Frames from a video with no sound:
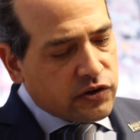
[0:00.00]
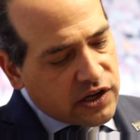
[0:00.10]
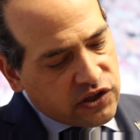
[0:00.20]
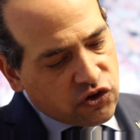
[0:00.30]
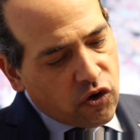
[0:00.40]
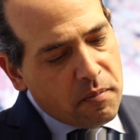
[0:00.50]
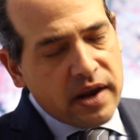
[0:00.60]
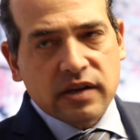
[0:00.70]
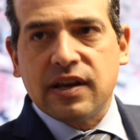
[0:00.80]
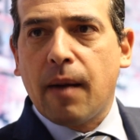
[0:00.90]
because I see
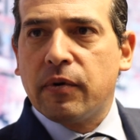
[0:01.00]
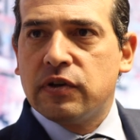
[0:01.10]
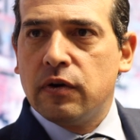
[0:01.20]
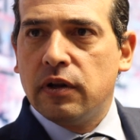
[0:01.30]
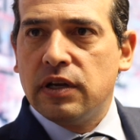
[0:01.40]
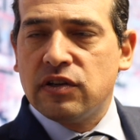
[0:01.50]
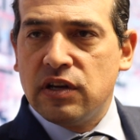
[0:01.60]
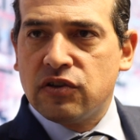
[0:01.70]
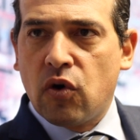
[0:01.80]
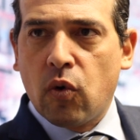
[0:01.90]
tremendous opportunities
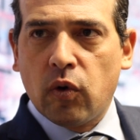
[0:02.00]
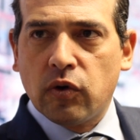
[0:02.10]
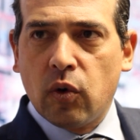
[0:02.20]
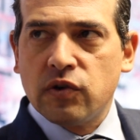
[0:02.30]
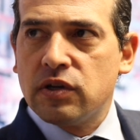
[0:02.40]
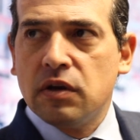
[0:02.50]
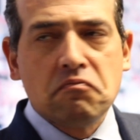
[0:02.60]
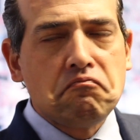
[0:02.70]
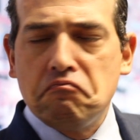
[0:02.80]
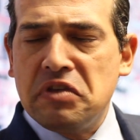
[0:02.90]
in these corridors,
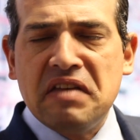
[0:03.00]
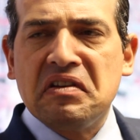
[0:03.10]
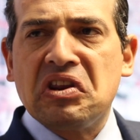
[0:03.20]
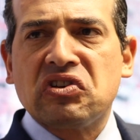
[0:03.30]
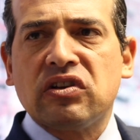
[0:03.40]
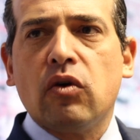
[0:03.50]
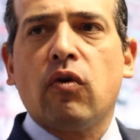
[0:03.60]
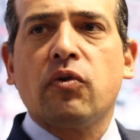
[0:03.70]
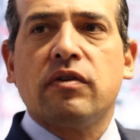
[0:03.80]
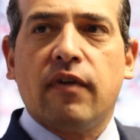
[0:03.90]
even in a slow
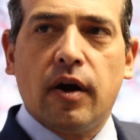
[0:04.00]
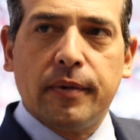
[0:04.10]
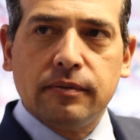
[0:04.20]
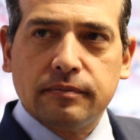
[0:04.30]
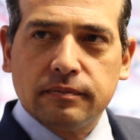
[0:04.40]
growth environment.